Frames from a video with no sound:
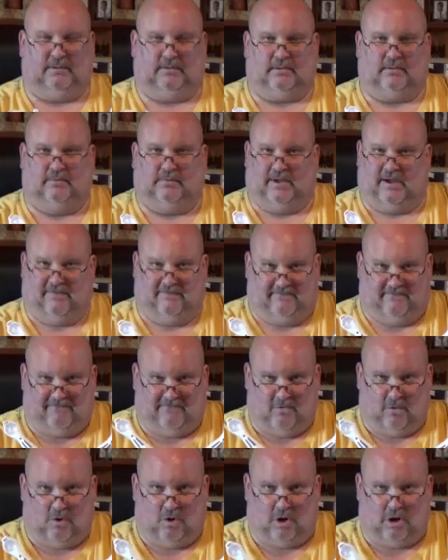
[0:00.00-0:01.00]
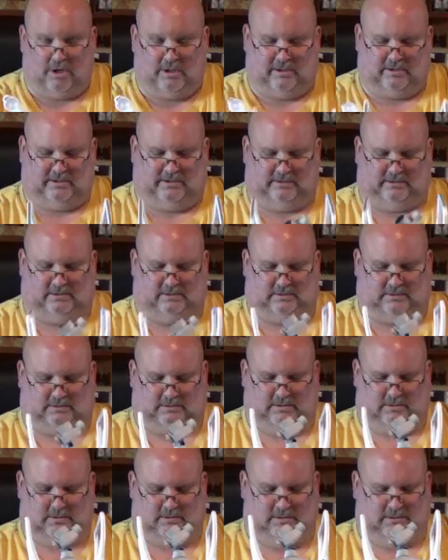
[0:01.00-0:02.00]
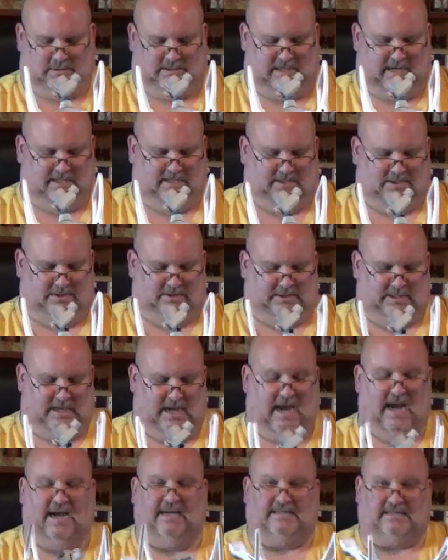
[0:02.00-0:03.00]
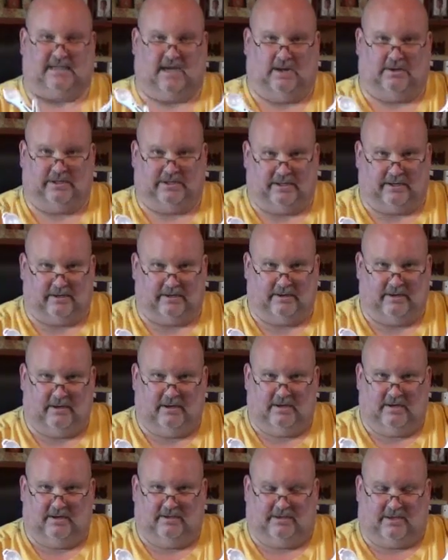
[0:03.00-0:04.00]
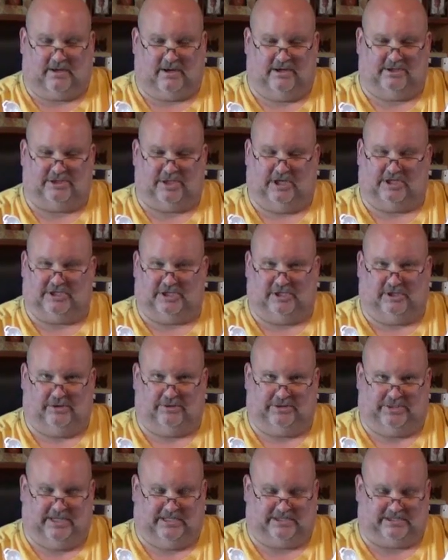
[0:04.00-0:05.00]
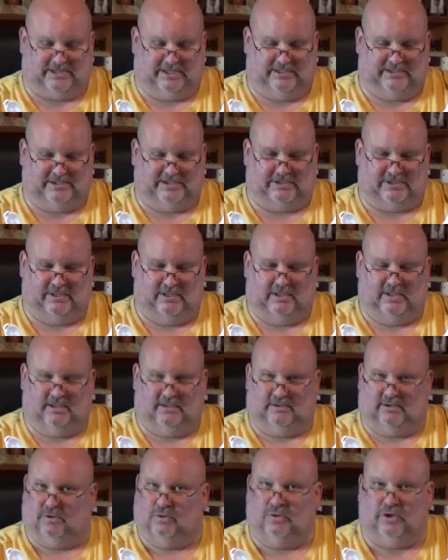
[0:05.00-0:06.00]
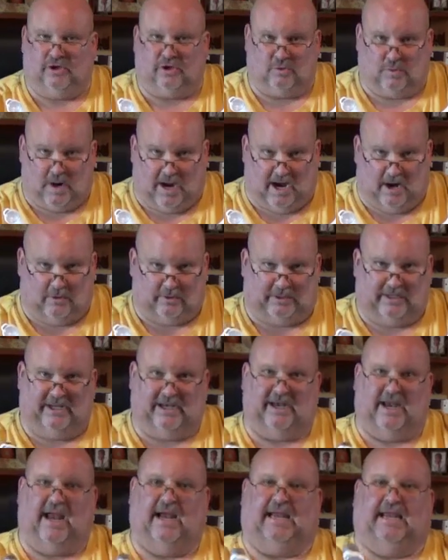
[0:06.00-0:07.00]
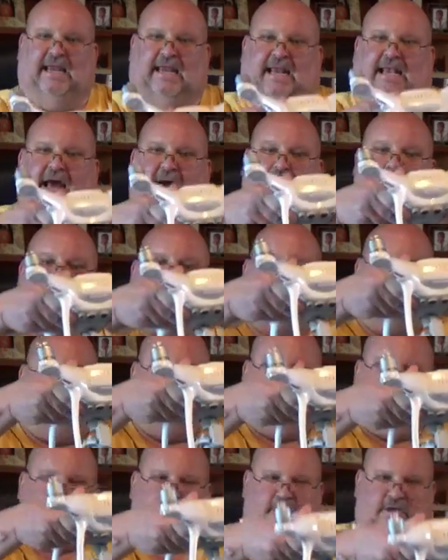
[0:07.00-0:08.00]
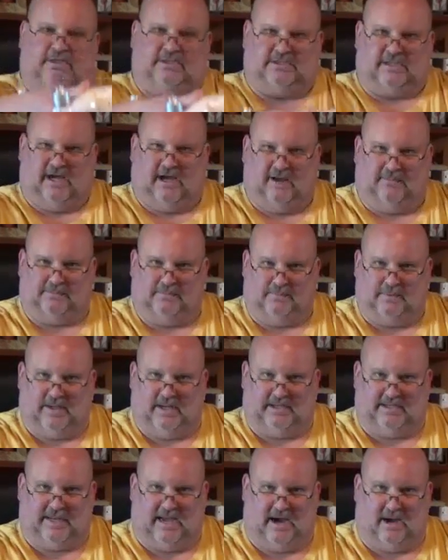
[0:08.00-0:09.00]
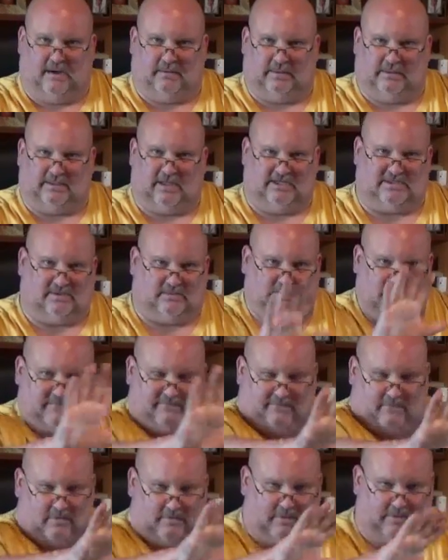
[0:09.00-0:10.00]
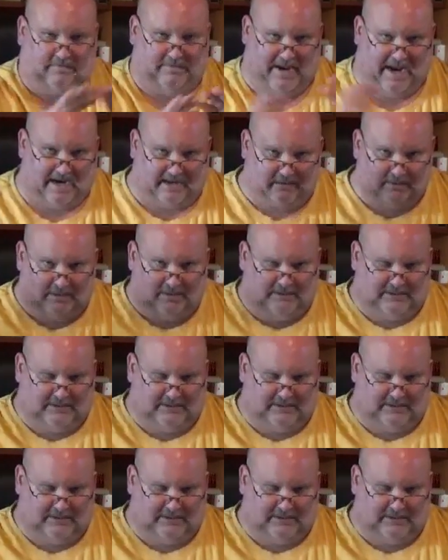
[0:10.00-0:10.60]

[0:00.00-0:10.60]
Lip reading: we got 4 sensors and eyes down here that are judging your distance to the ground. Again, now it only works up and down. It doesn't work forward, backwards,